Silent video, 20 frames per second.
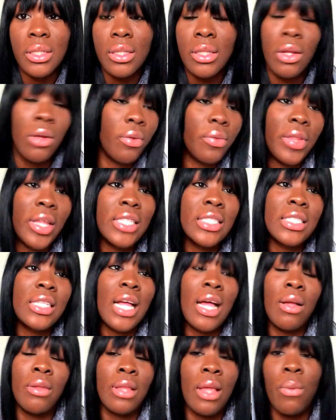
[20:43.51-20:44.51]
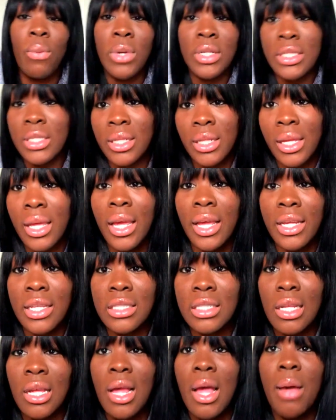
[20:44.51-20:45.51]
No, that wasn't the
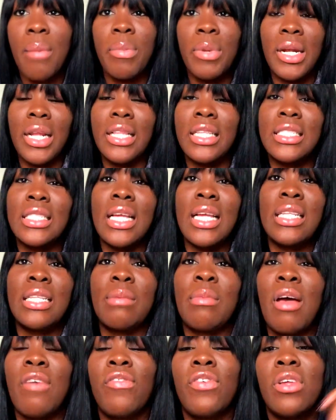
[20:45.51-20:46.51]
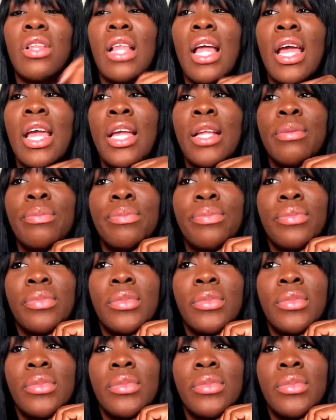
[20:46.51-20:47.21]
case. But at the same time, I feel like